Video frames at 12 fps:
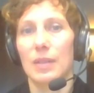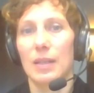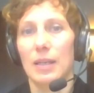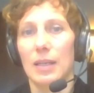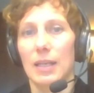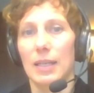
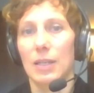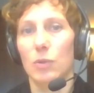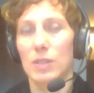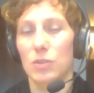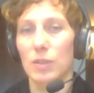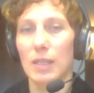a
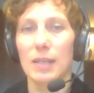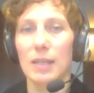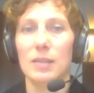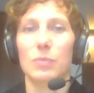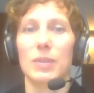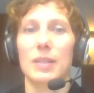questionnaire
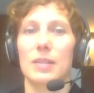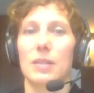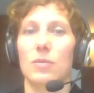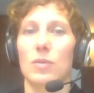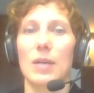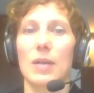is being
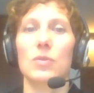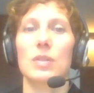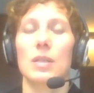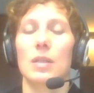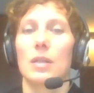sent around